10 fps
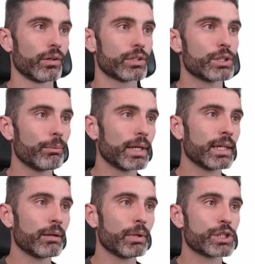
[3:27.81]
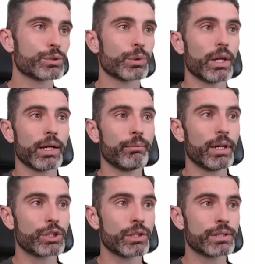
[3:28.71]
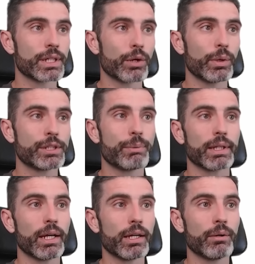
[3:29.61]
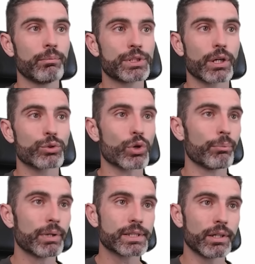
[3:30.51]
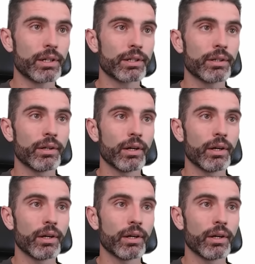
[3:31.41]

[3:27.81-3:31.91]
So making animations without animations, how to inspect items, how to draw pixel art,